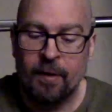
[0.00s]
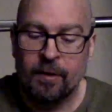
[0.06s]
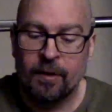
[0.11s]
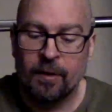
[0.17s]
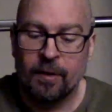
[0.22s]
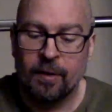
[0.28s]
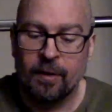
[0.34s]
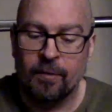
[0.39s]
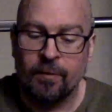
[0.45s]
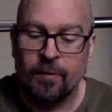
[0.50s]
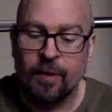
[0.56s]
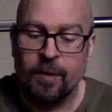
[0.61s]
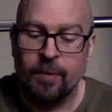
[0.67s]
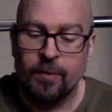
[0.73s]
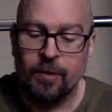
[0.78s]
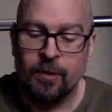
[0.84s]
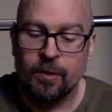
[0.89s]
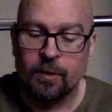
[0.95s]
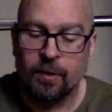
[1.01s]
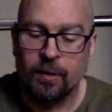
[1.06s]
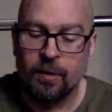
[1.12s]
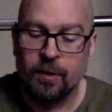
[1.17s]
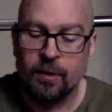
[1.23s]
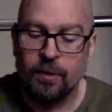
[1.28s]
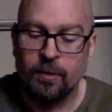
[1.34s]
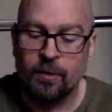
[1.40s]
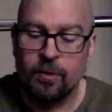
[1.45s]
until it inflames your
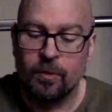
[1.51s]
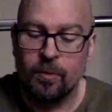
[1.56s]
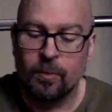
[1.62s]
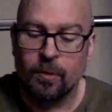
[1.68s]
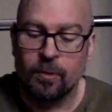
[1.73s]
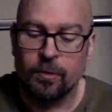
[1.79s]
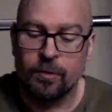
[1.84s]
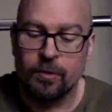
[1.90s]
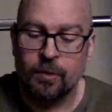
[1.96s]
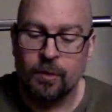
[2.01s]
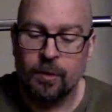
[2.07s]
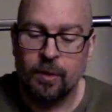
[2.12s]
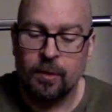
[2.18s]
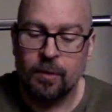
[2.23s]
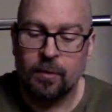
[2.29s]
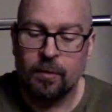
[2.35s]
glenohumeral joint.